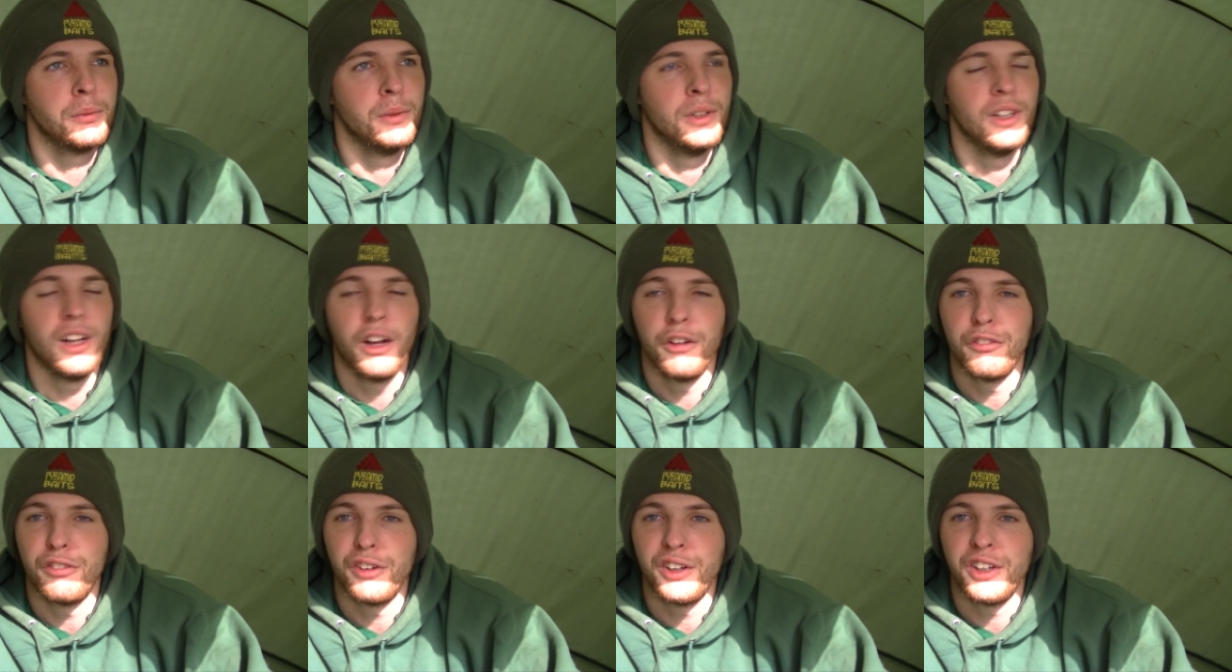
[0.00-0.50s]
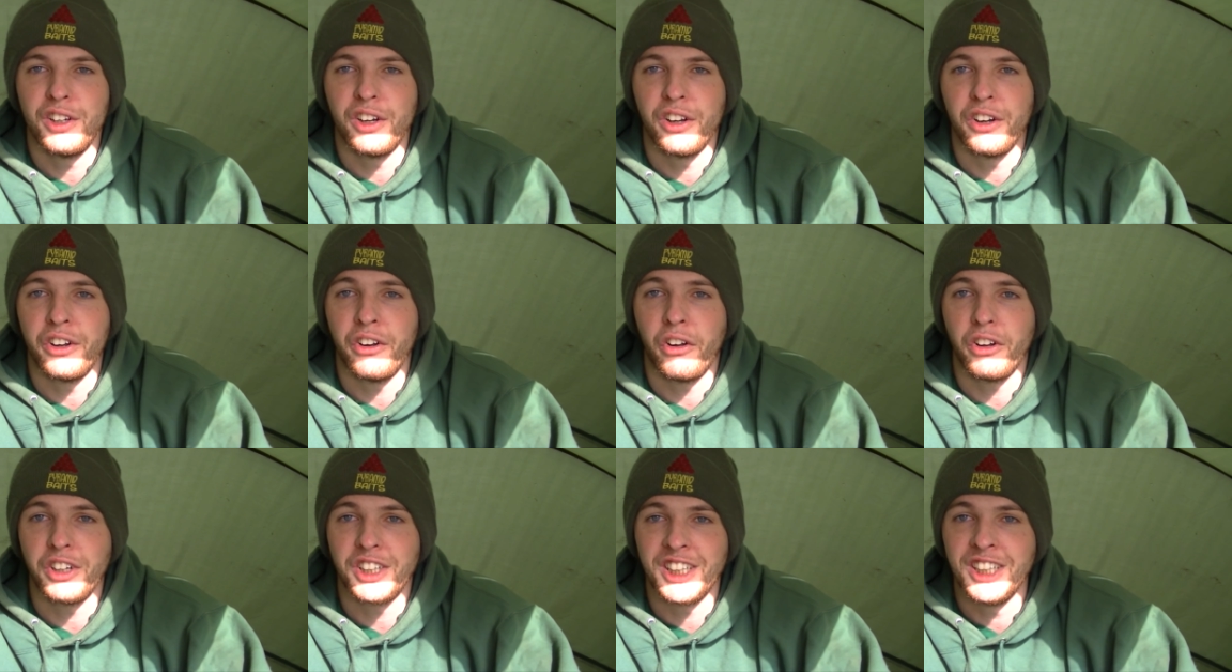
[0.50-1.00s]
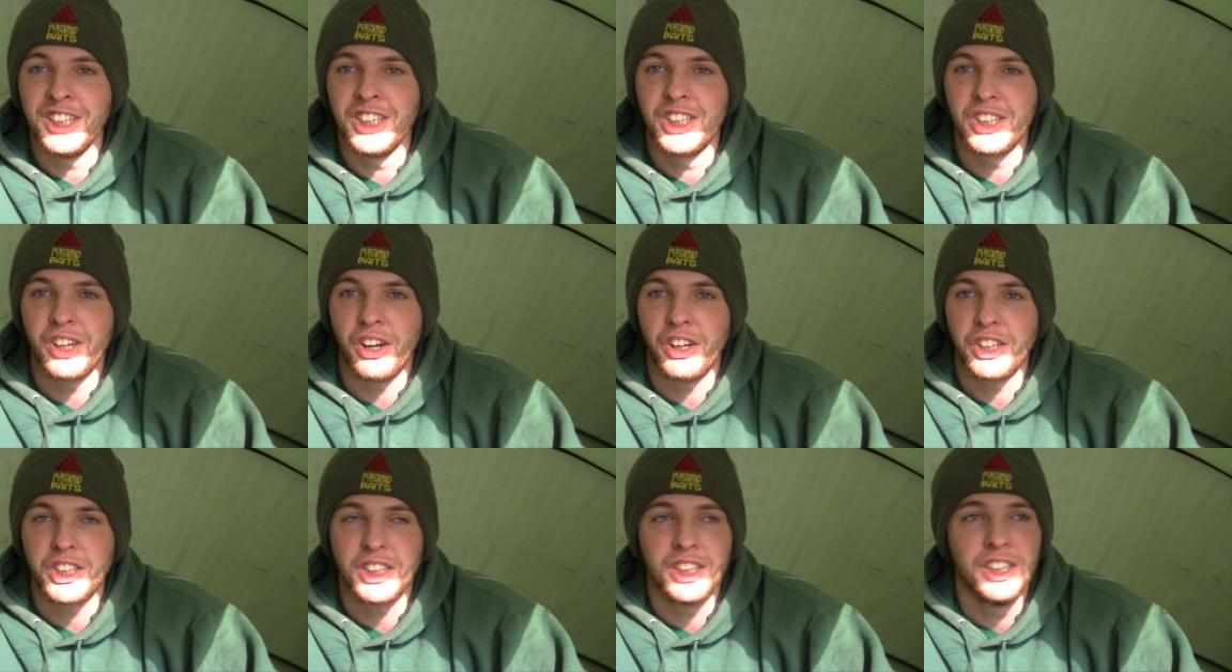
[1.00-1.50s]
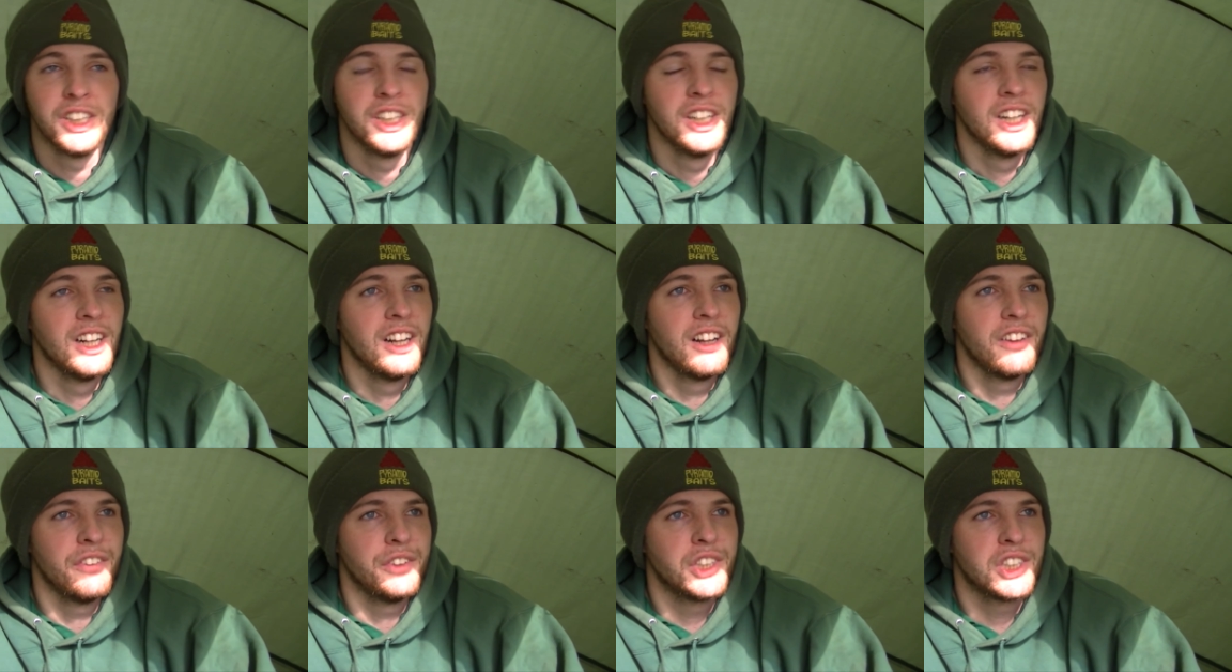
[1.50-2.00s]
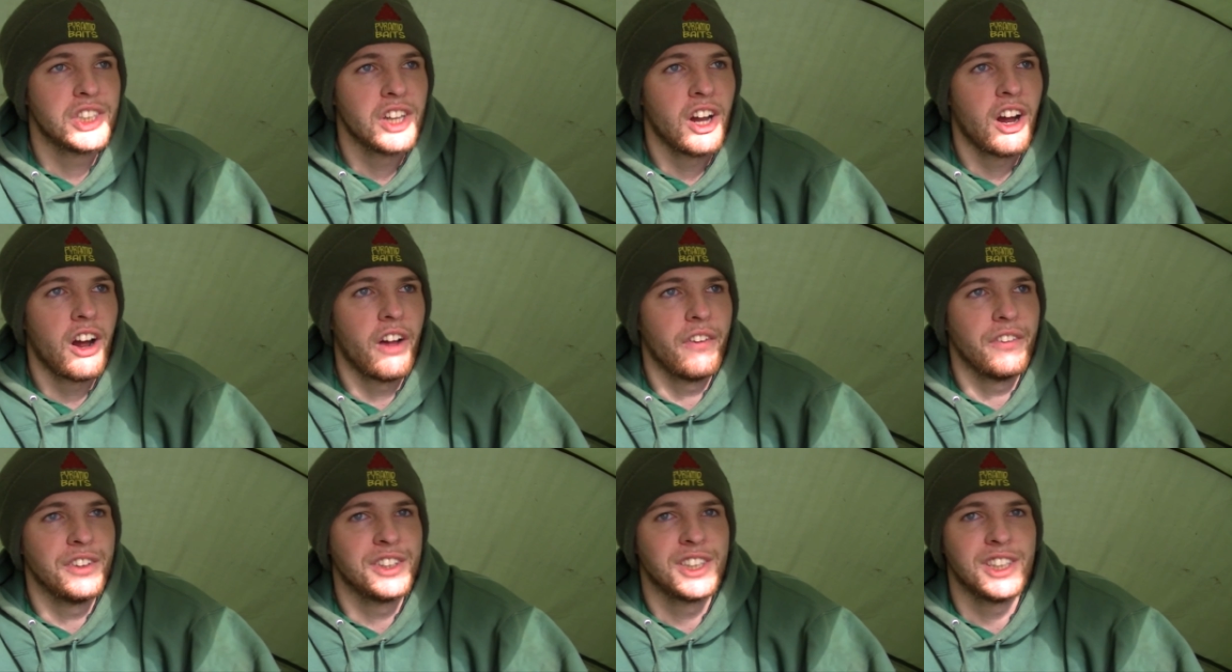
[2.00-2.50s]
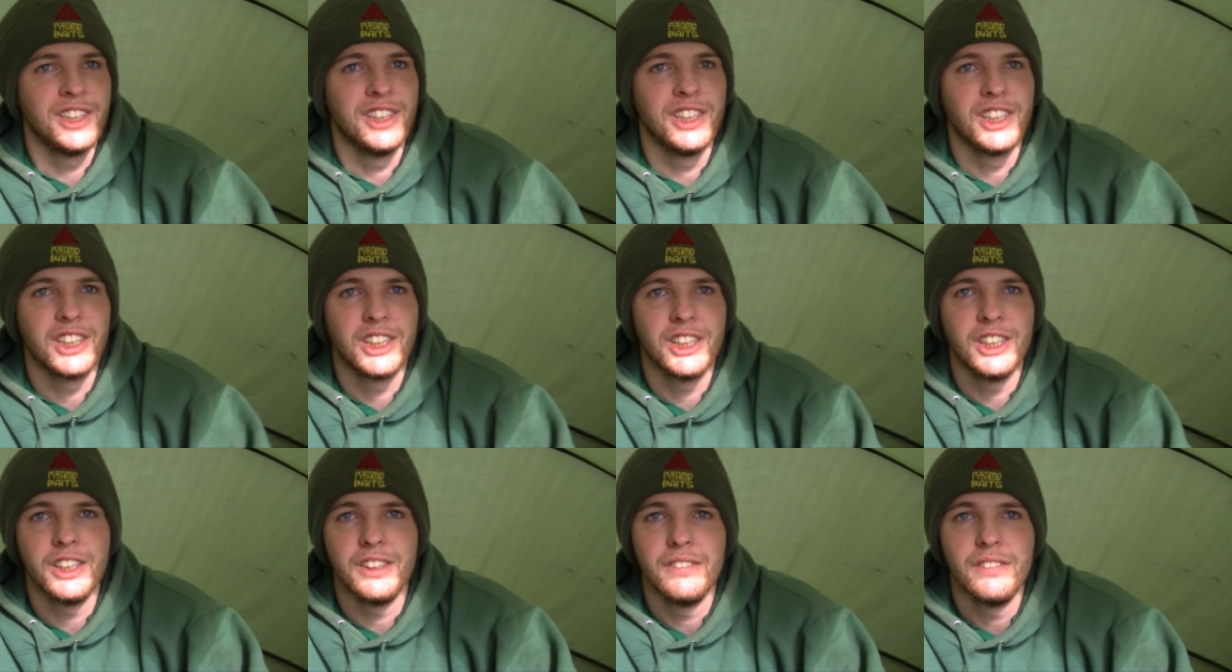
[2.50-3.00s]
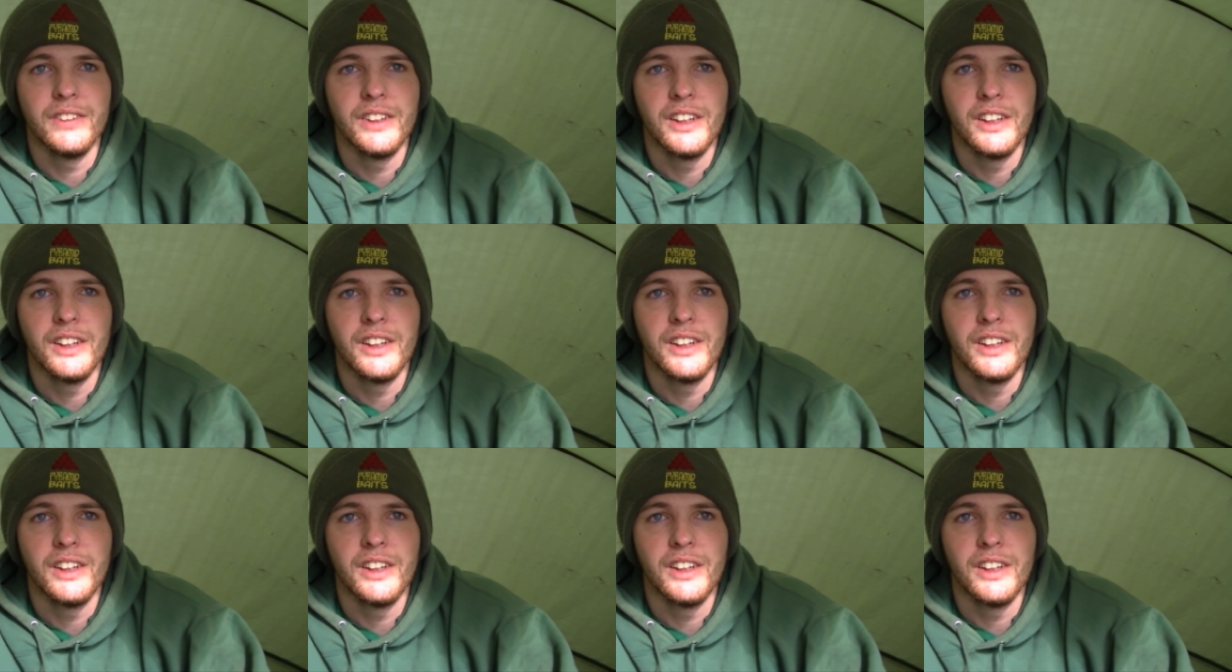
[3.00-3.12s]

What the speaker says: but hopefully you got a nice insight to the start of the syndicate.